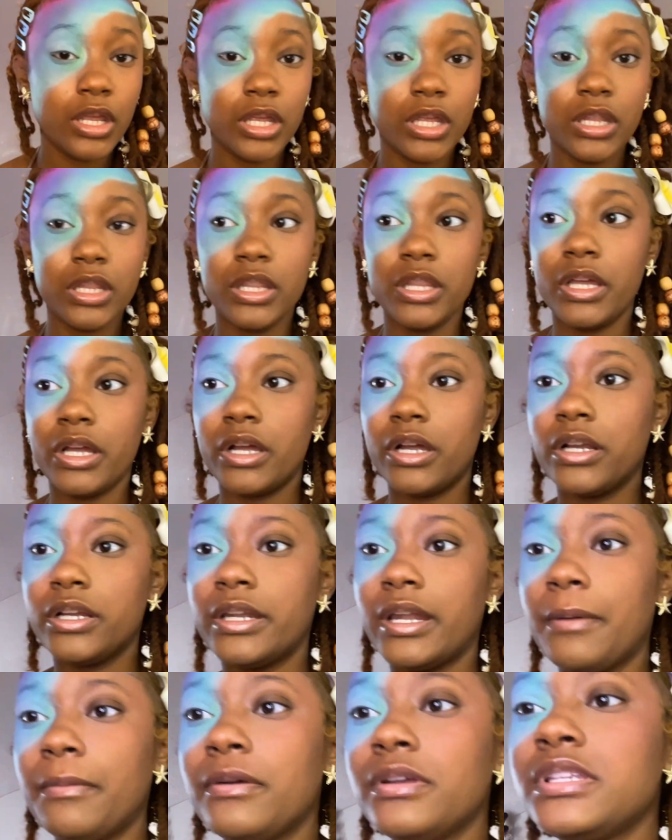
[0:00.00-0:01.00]
There.
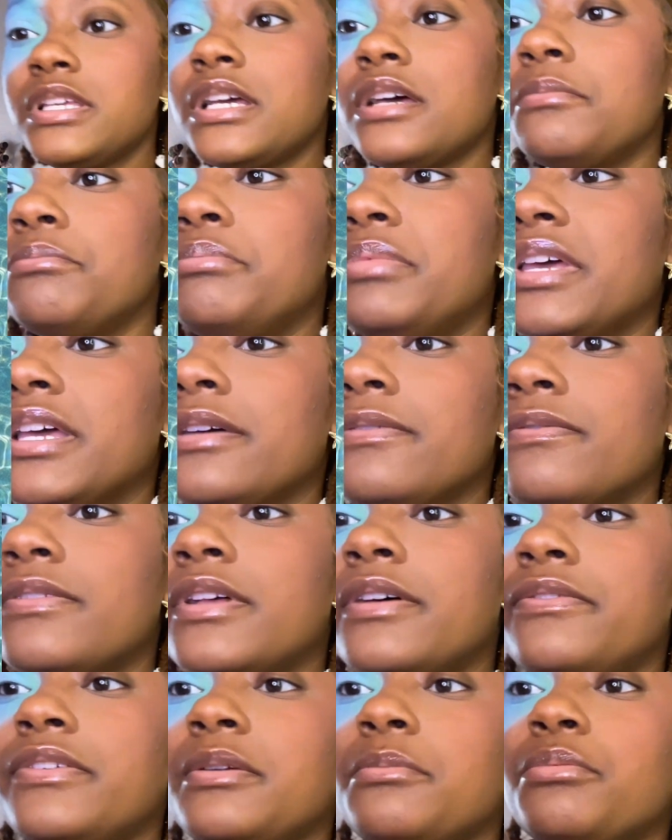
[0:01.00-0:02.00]
Now we're gonna take a big
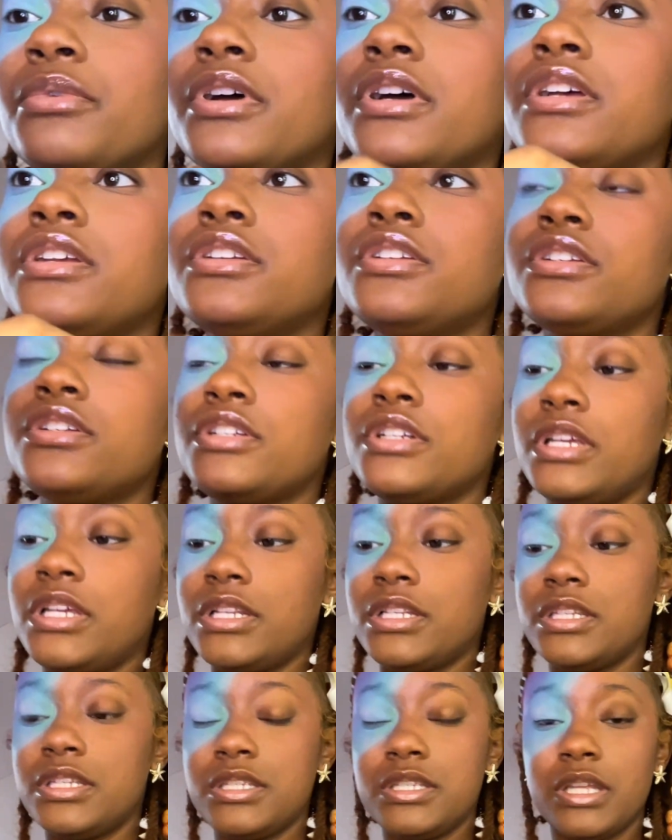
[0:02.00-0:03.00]
fluffy brush
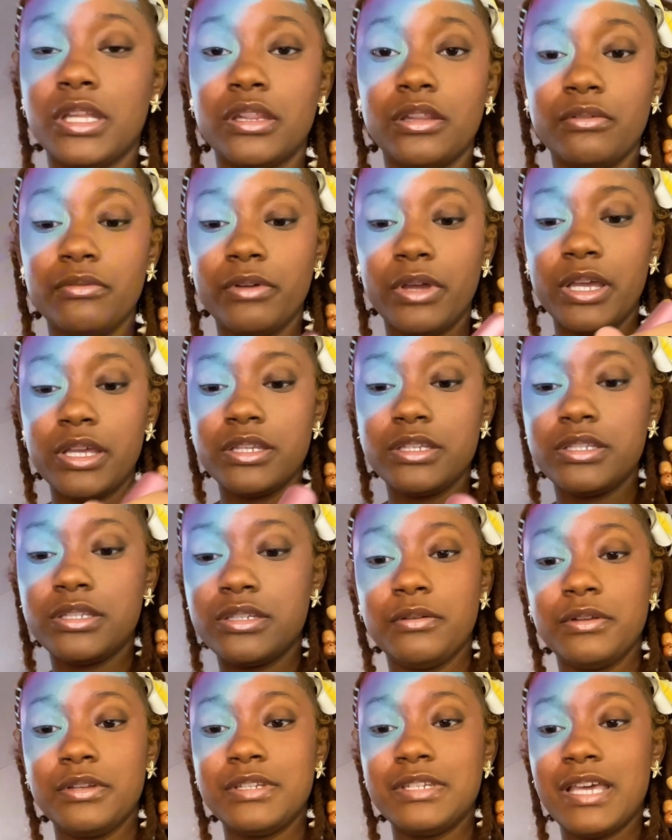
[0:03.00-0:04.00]
and set the rest.
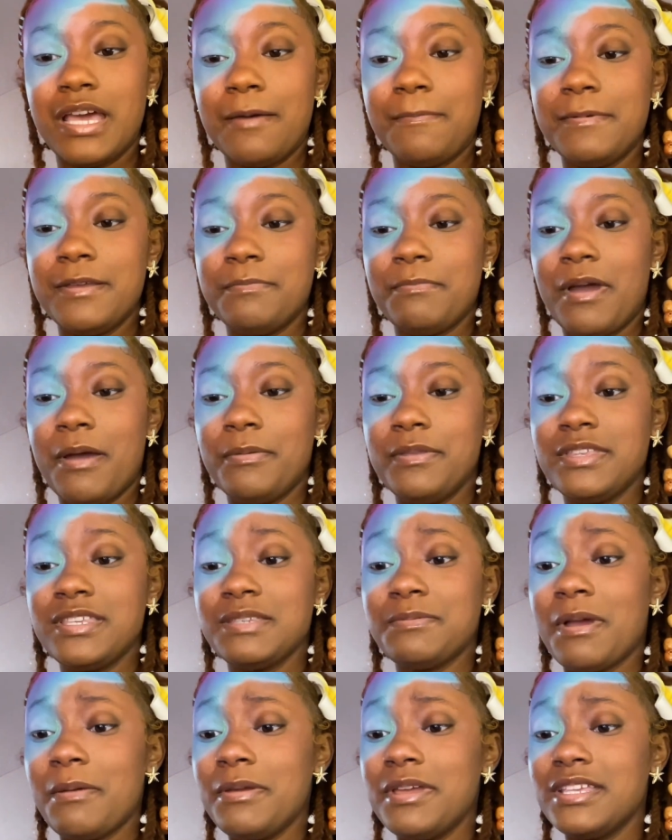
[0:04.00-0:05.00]
And tap it. This
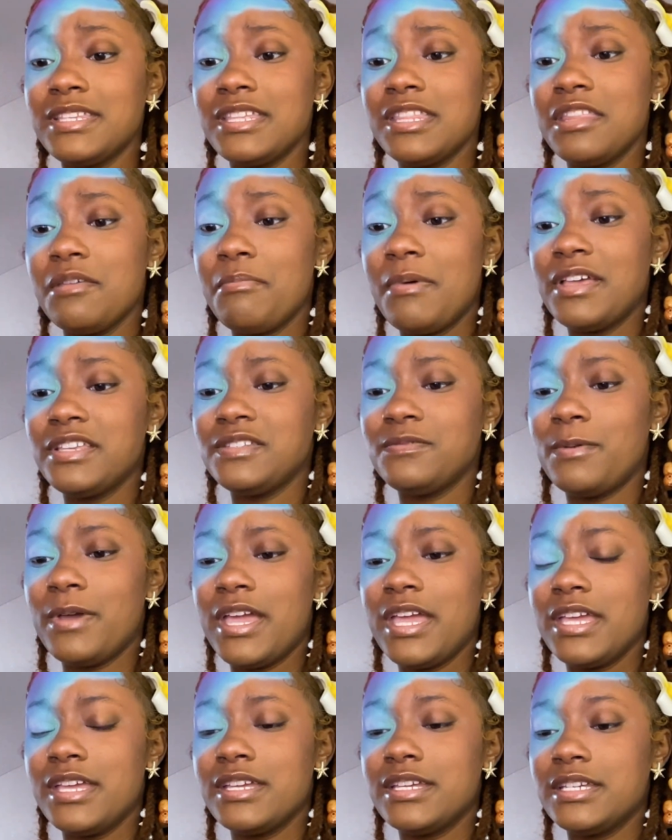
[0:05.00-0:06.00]
probably isn't the best way
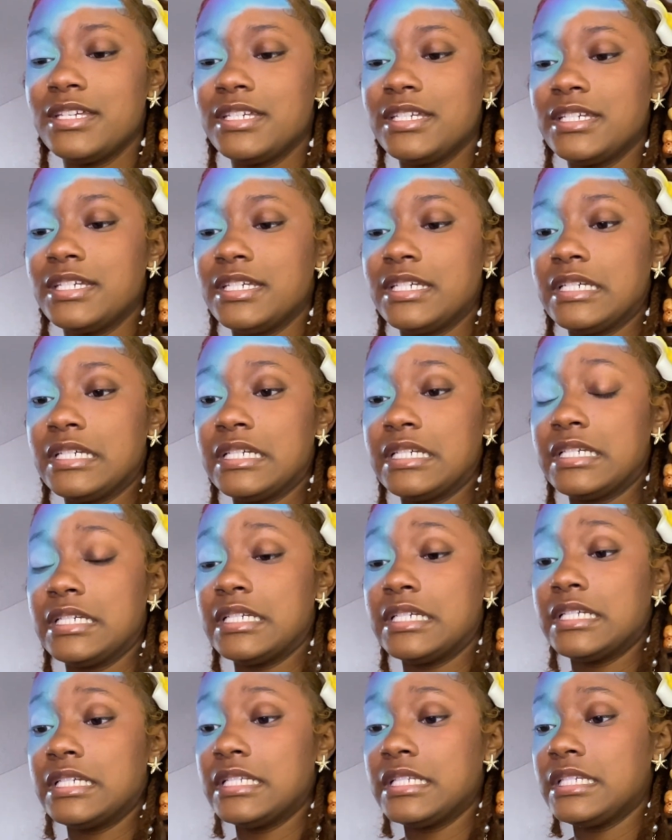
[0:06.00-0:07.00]

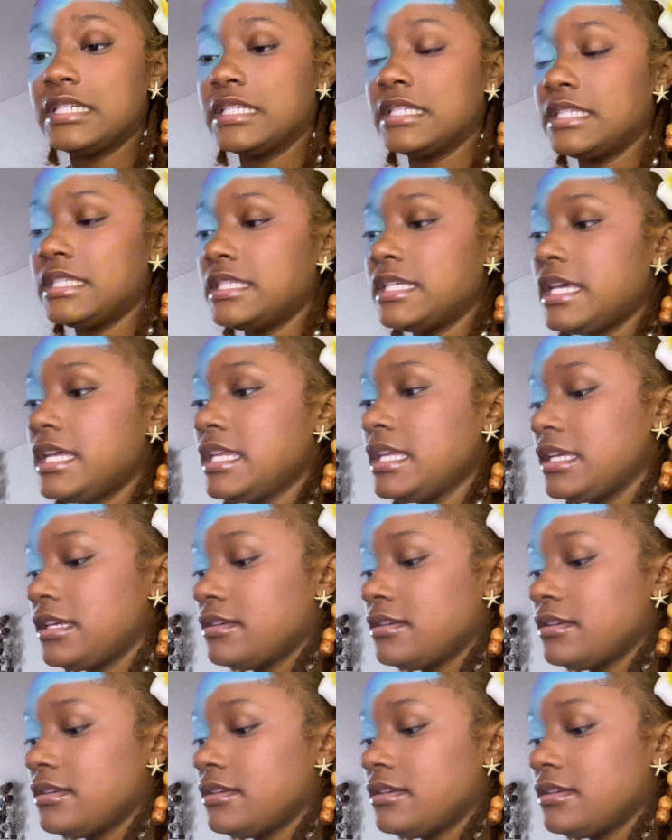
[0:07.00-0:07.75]
to set it,